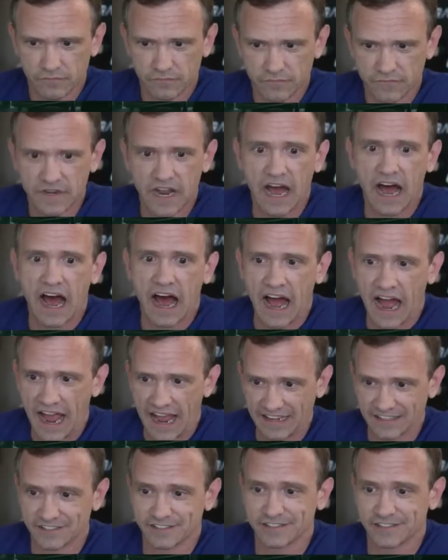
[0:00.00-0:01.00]

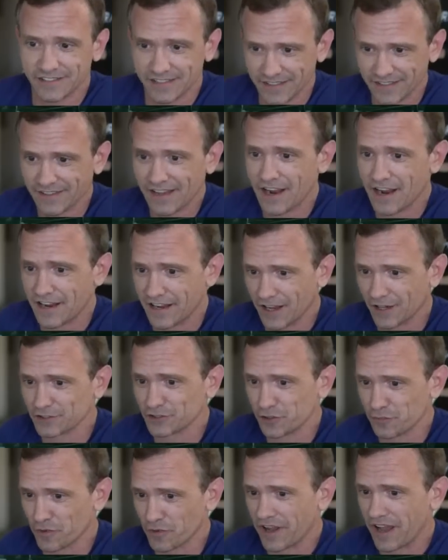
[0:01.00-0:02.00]
nice. There you go.
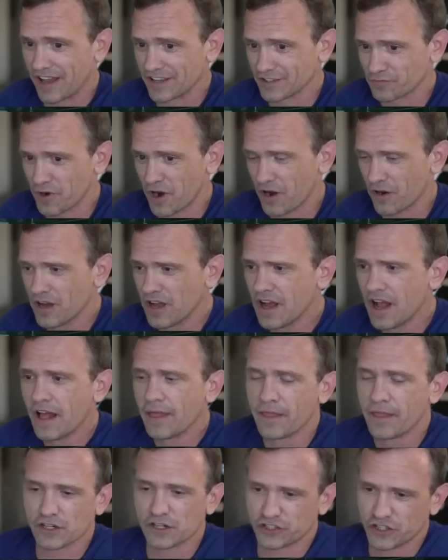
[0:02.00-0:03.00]
Games, bro.
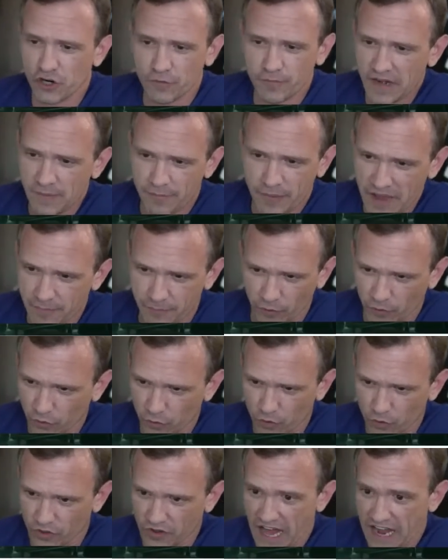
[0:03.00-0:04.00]
There's too many people
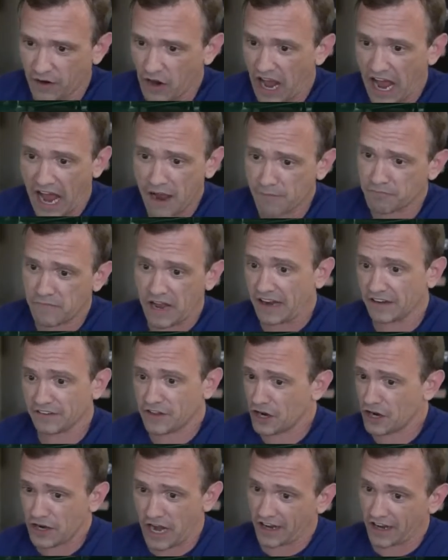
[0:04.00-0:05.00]
who are like,
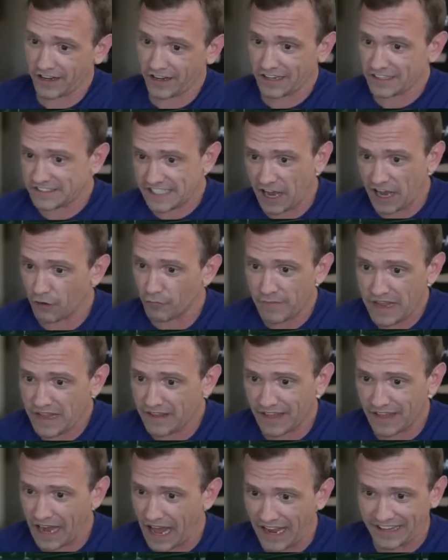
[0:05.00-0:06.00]
they're not going to tell
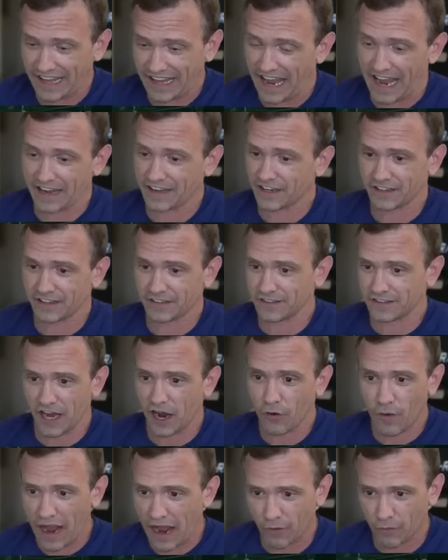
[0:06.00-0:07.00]
me that I can't
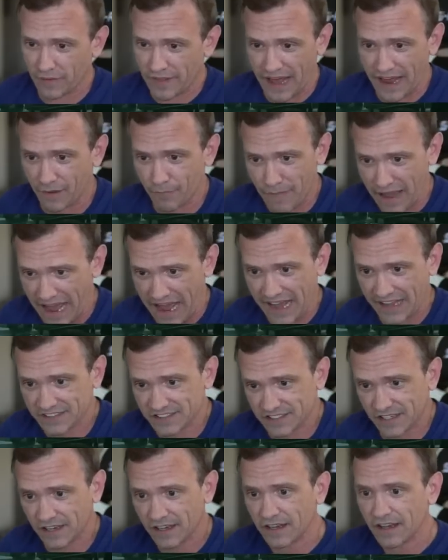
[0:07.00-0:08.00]
go out without a
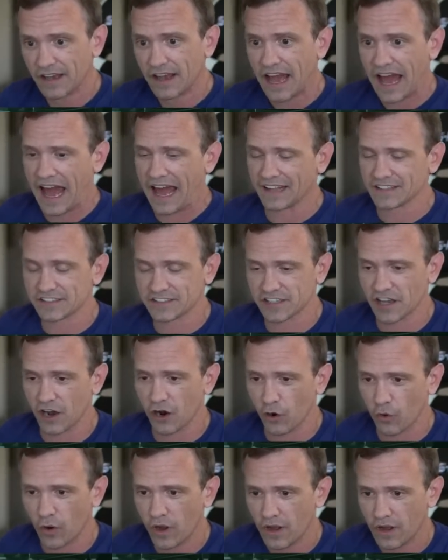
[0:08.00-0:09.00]
mask. And
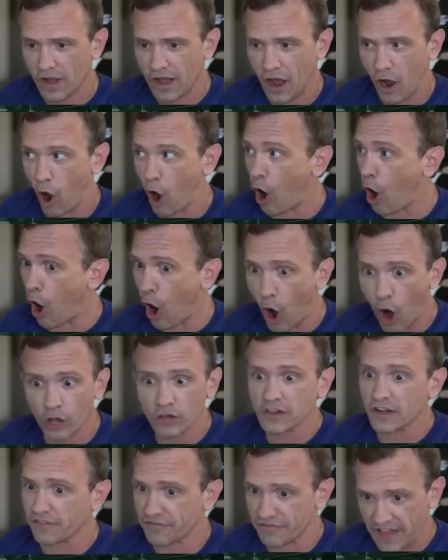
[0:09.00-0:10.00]
so
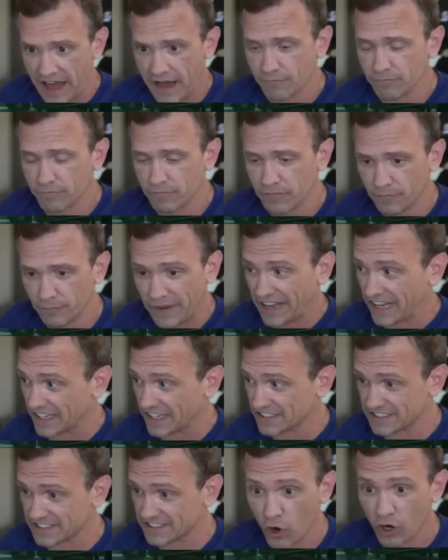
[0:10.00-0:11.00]
all of them, because they
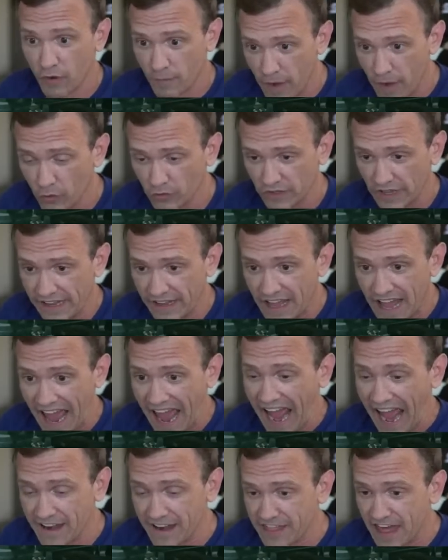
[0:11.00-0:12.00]
work remotely
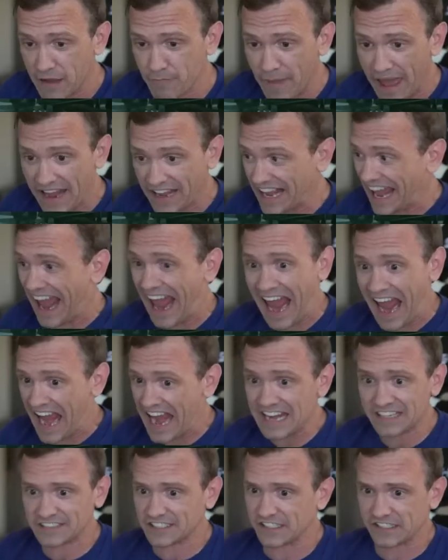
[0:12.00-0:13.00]
and they make
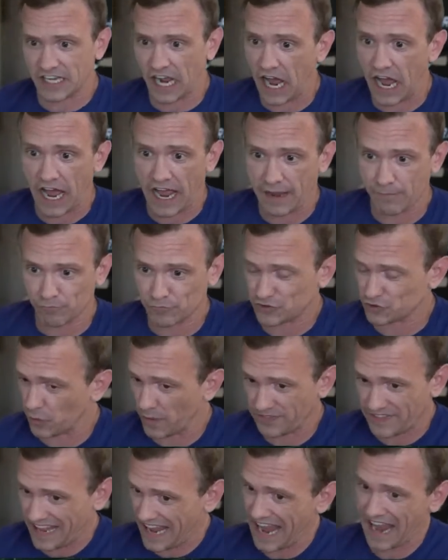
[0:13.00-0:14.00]
8 times
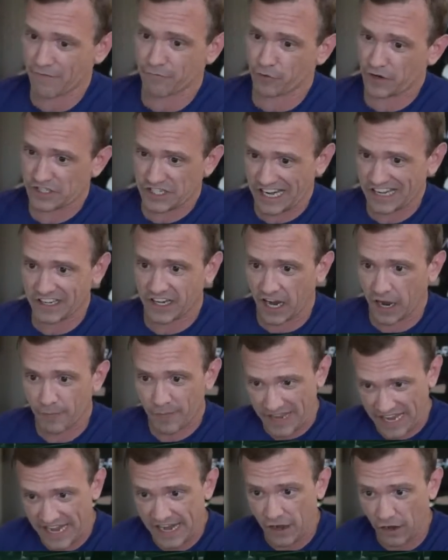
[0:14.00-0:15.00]
what the average income
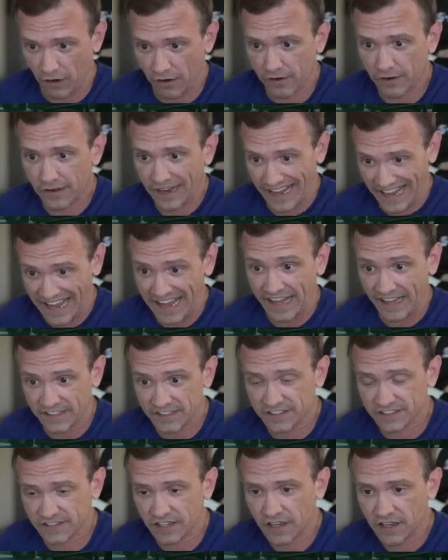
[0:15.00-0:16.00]
here
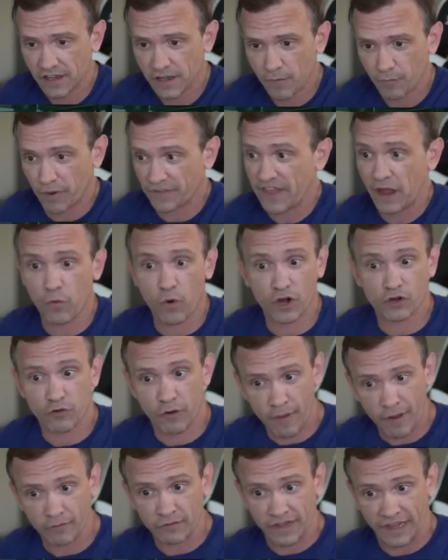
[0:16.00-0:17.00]
is, but they work
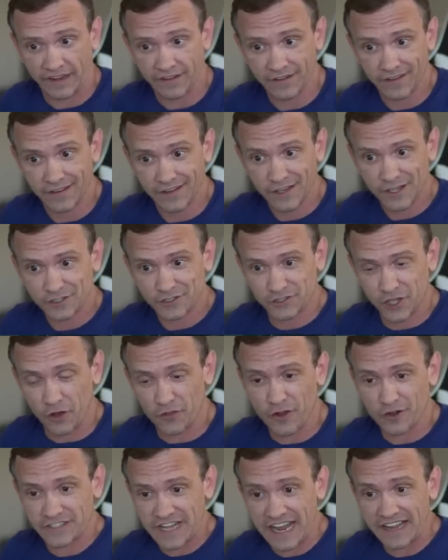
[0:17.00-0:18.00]
remotely. So
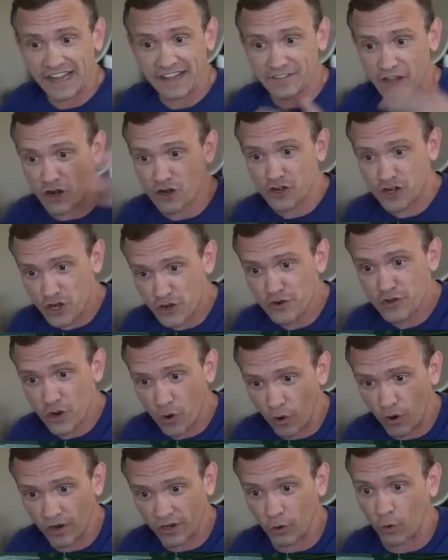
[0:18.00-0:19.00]
they're taking their New
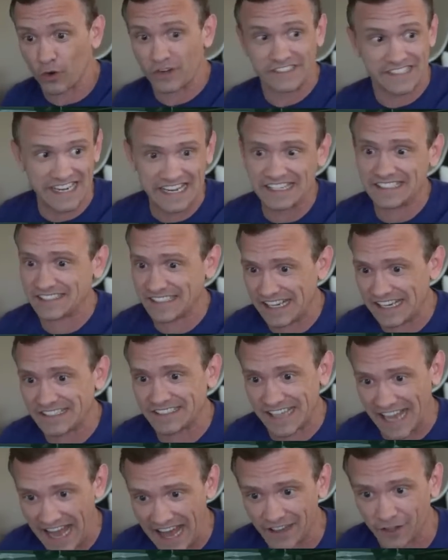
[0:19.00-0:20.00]
York or DC
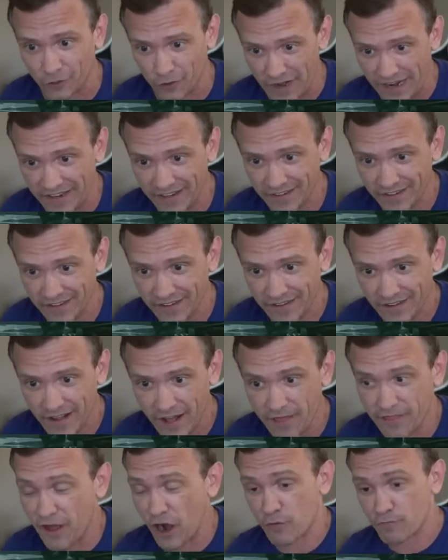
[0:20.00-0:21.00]
salary.
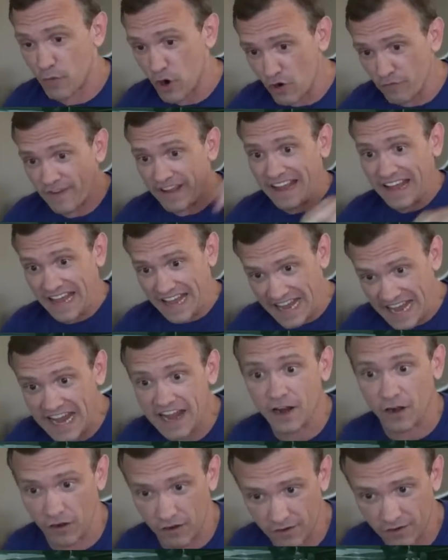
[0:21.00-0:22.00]
They're moving
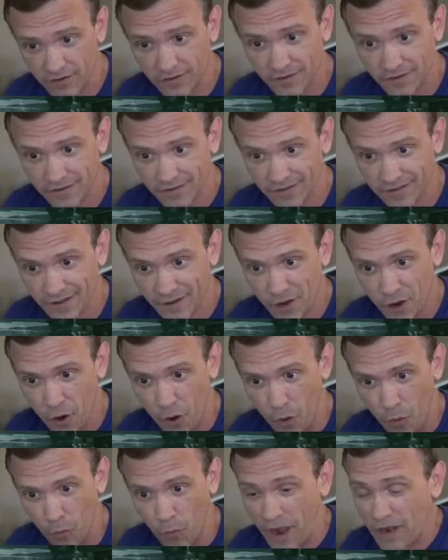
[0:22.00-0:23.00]
here
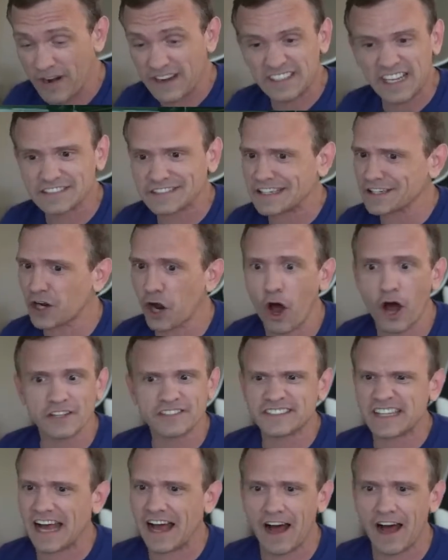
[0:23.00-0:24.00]
where it doesn't cost